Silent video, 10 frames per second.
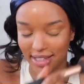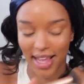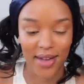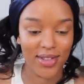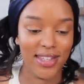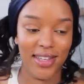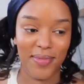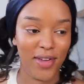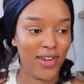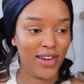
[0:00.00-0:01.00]
Shout out to
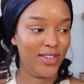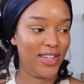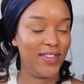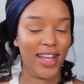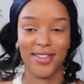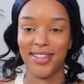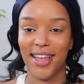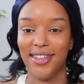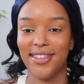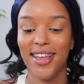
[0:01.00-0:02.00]
my friend who's even
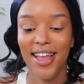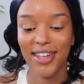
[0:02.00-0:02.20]
downstairs.